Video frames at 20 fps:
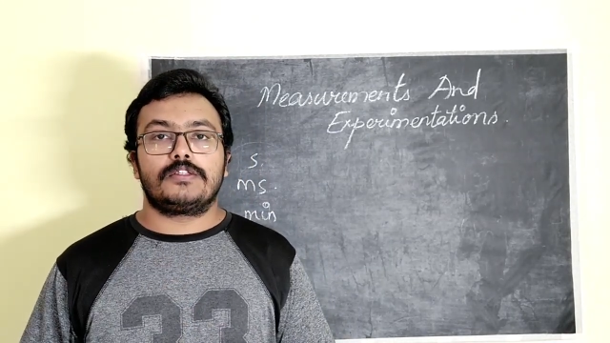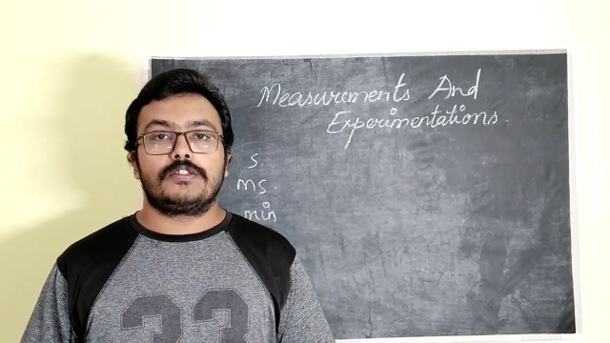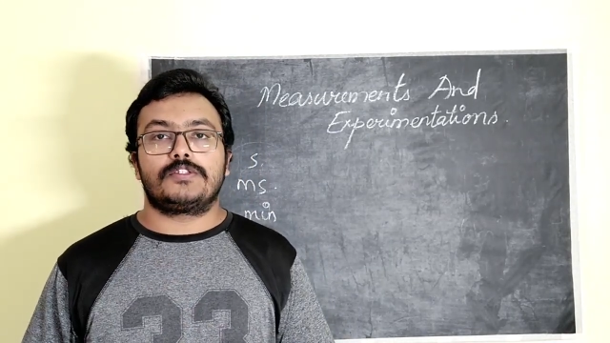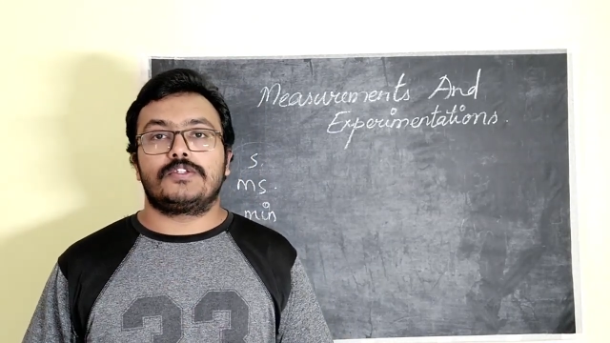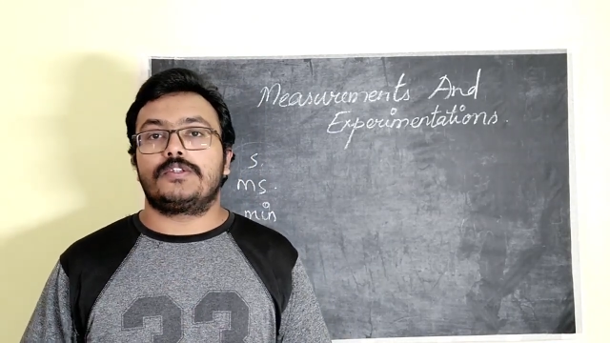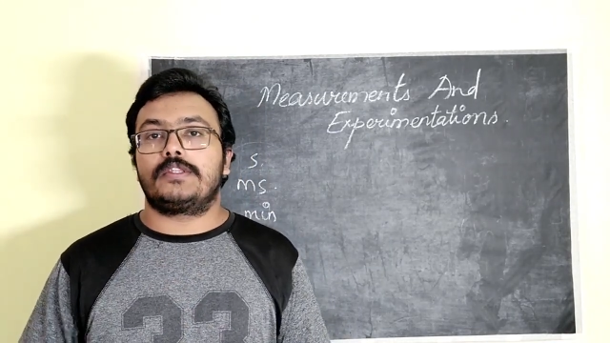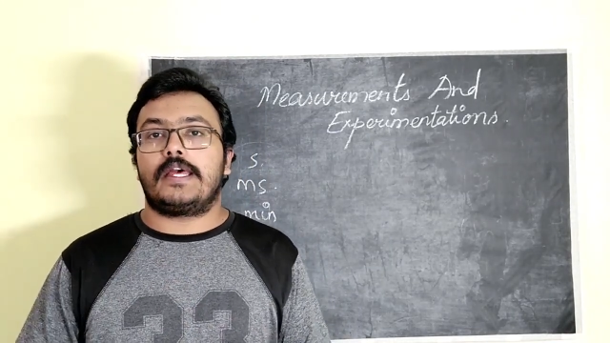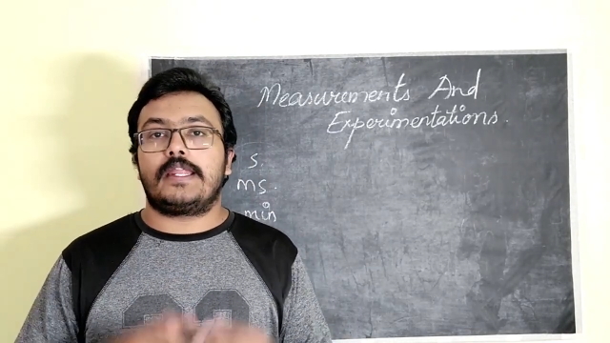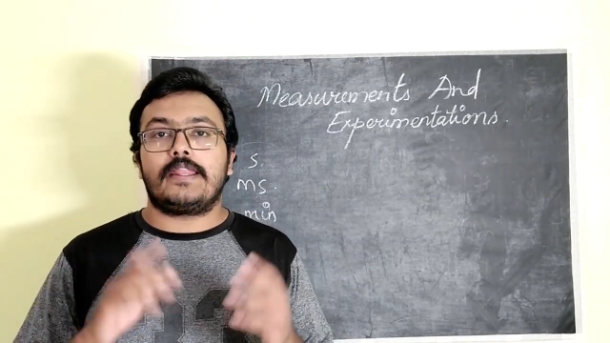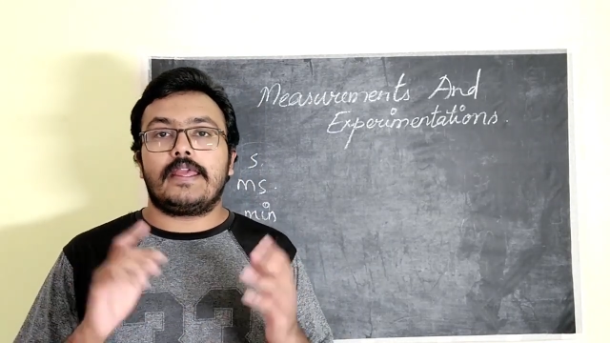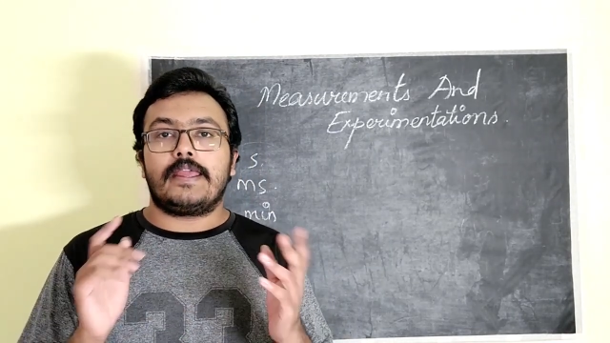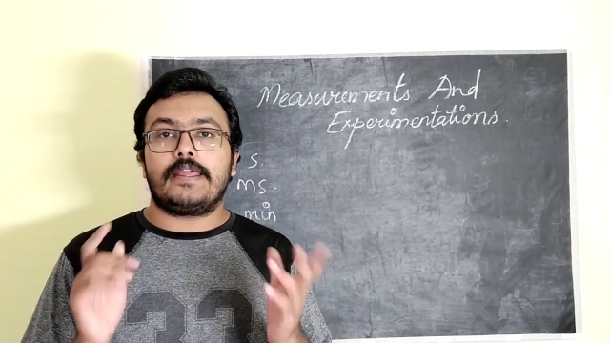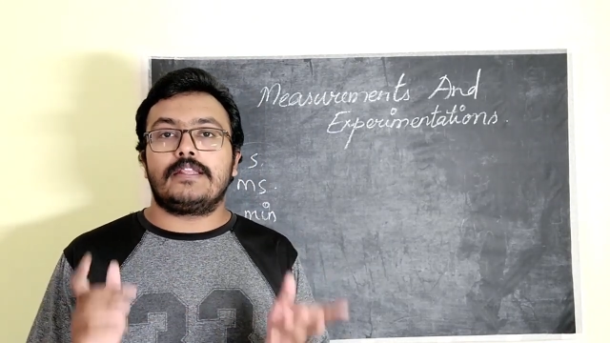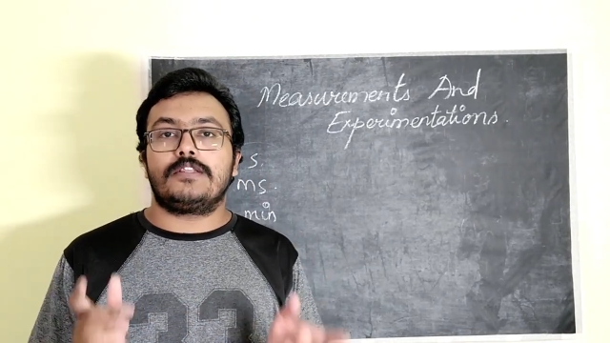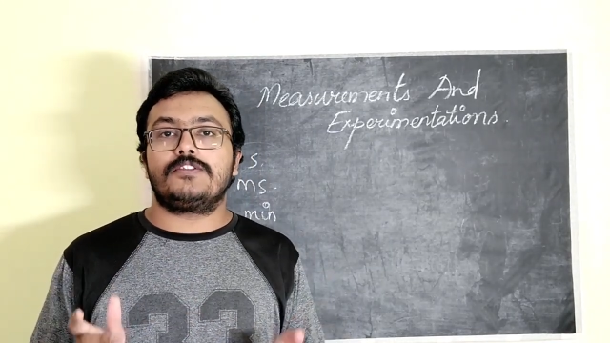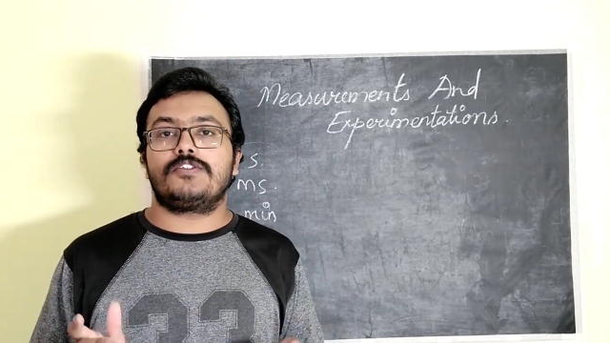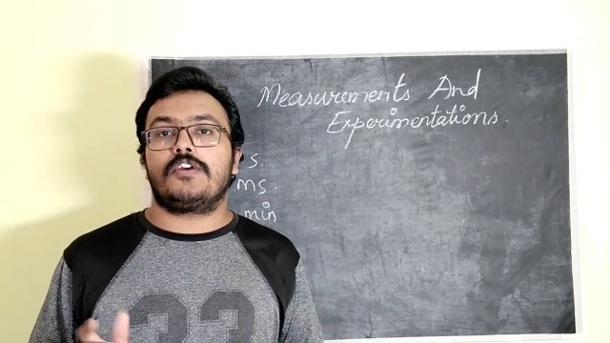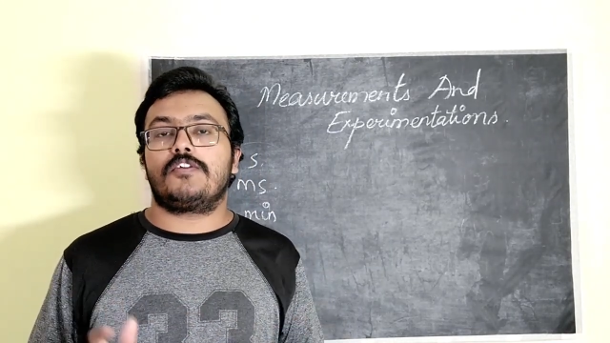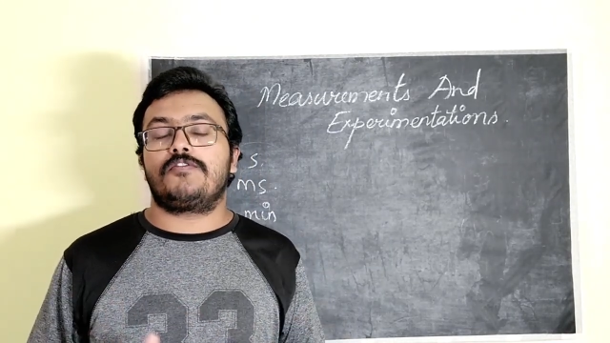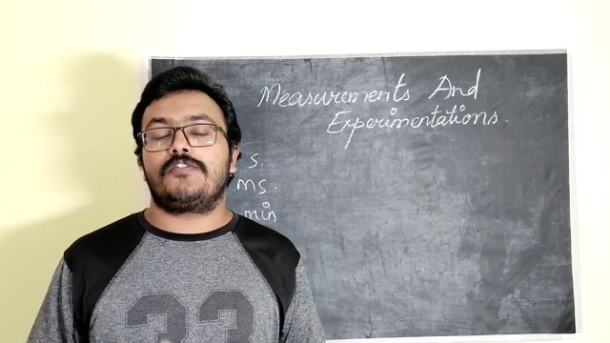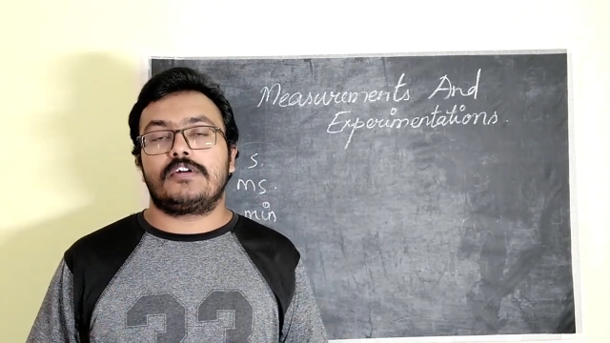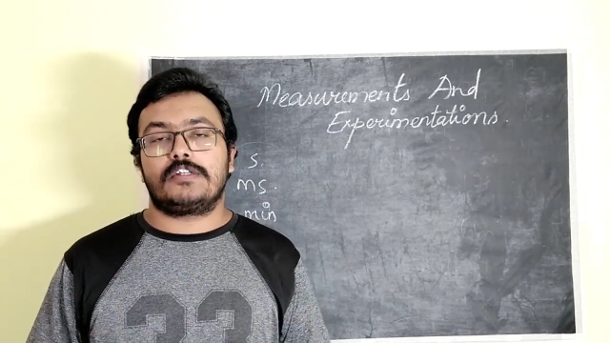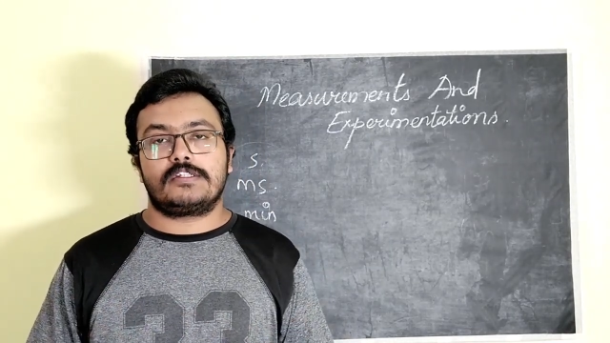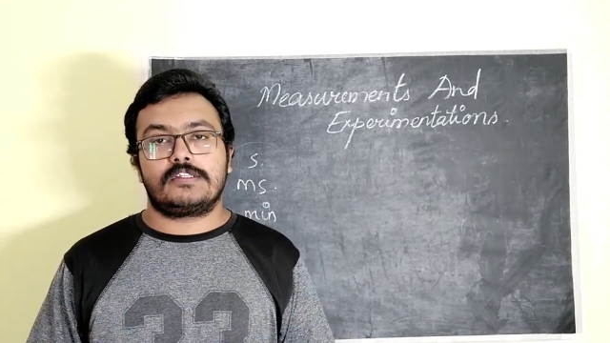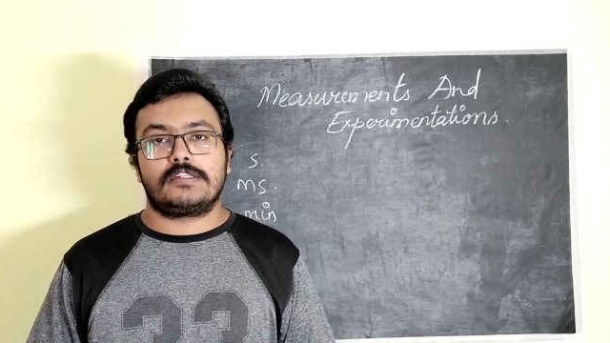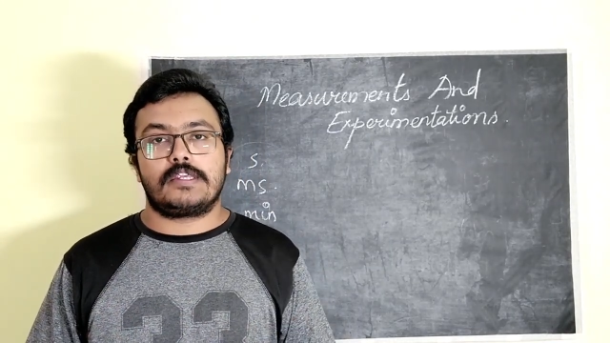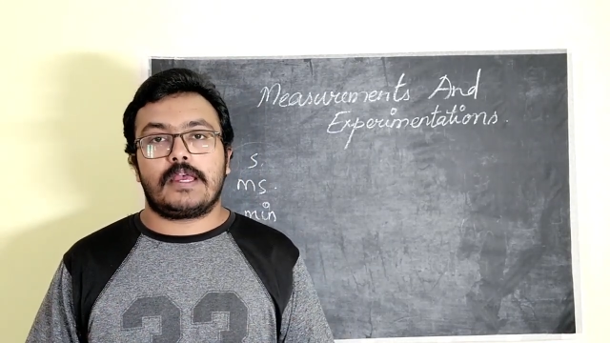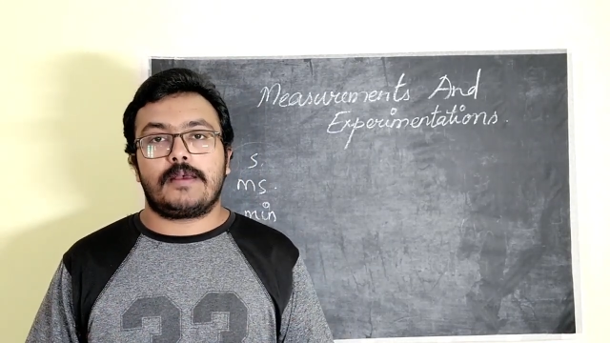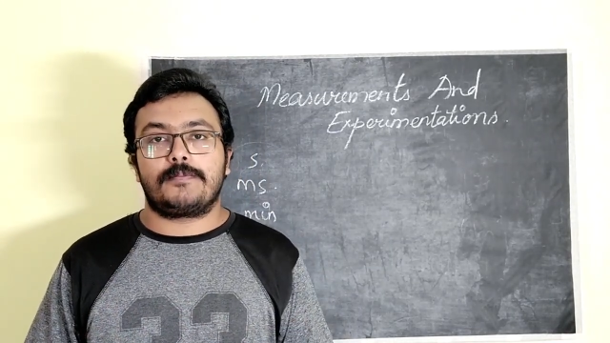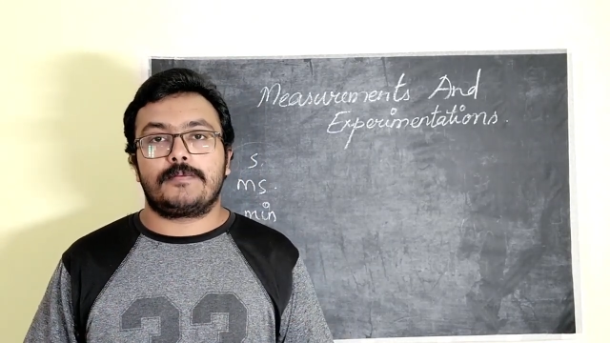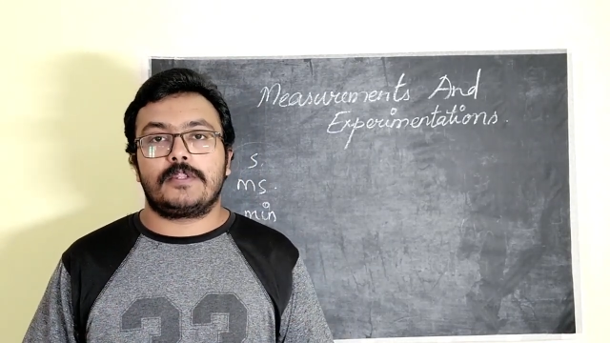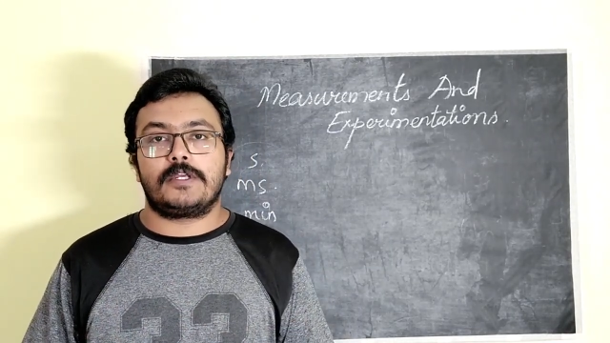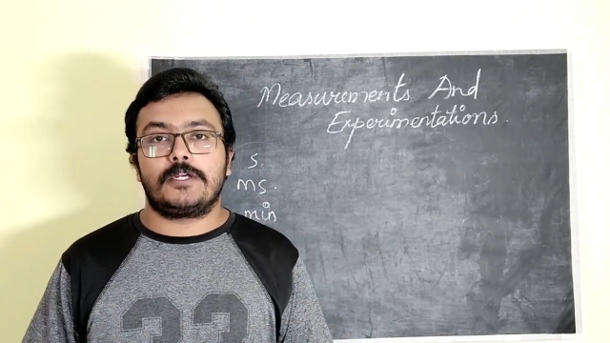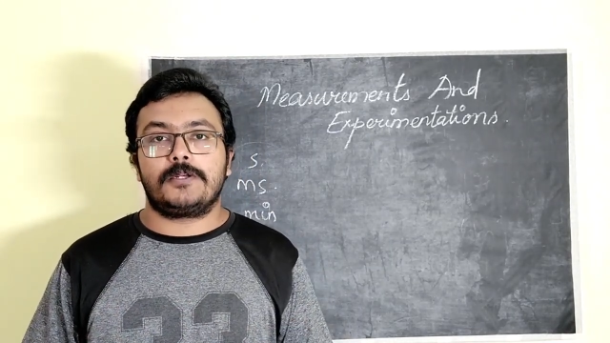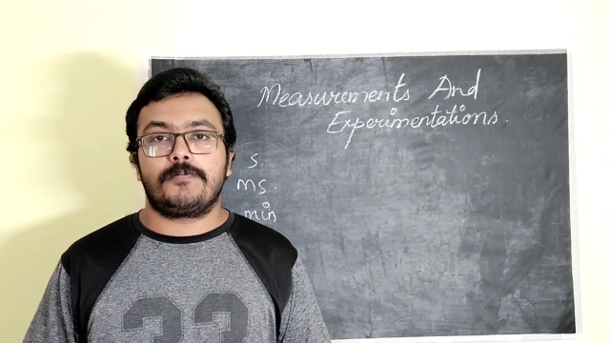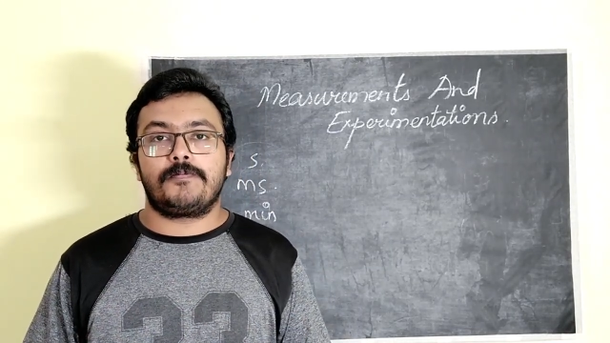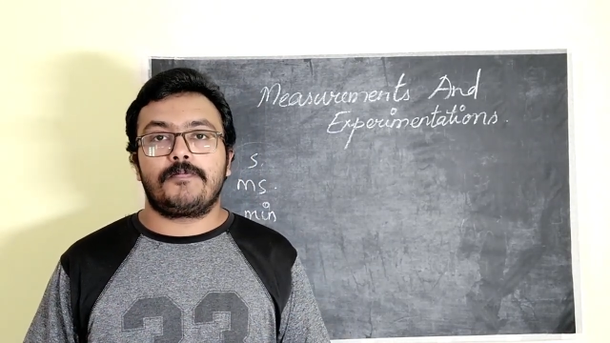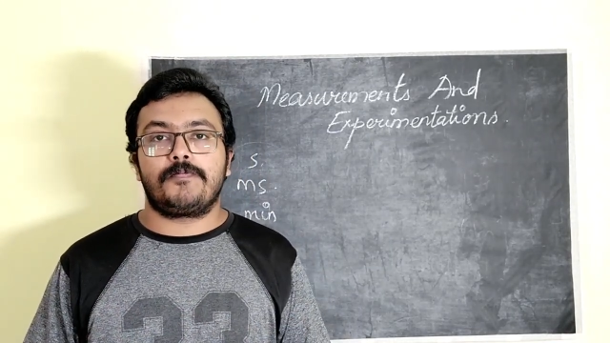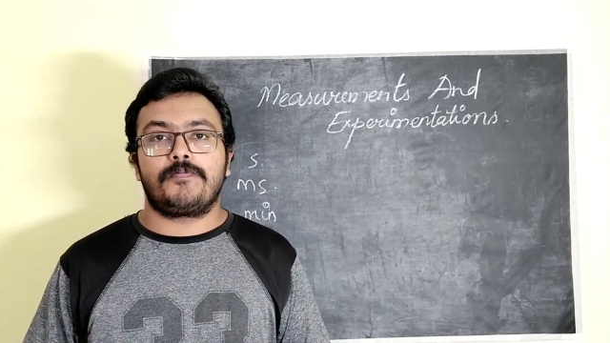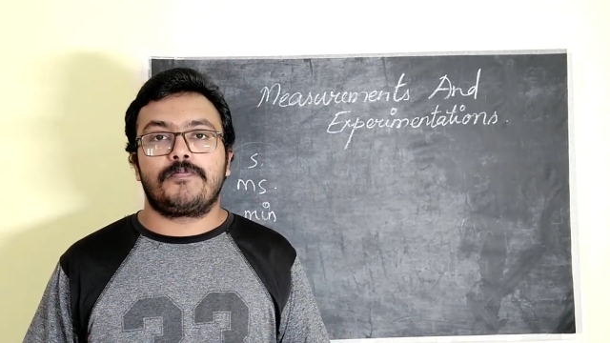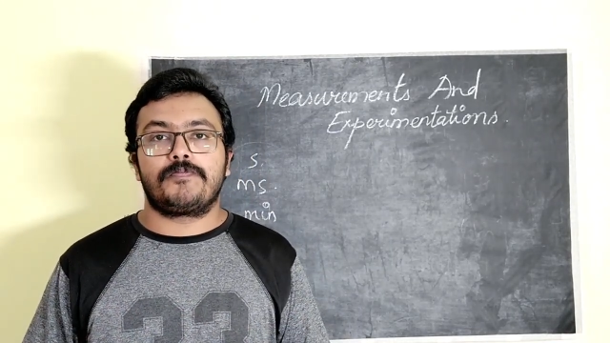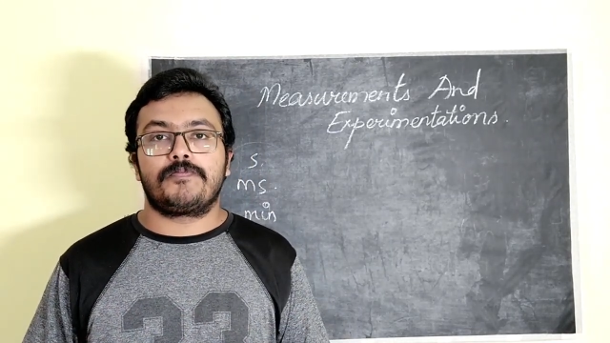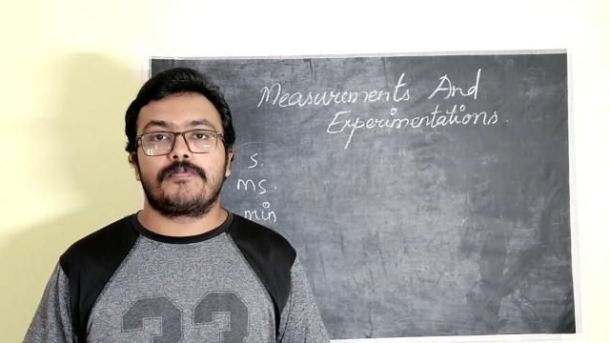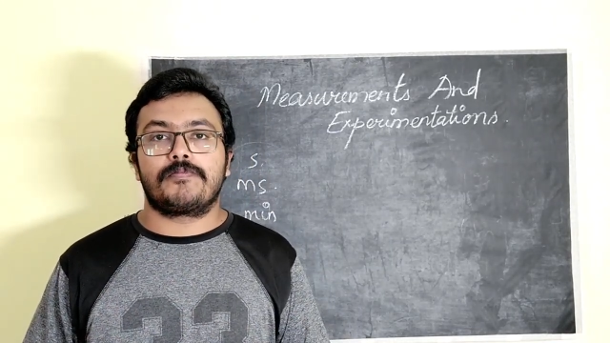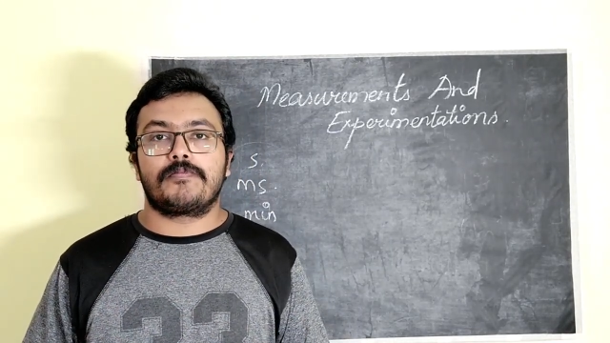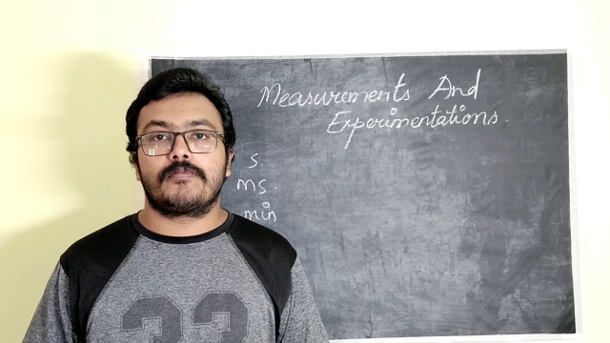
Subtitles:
So that ends your first chapter.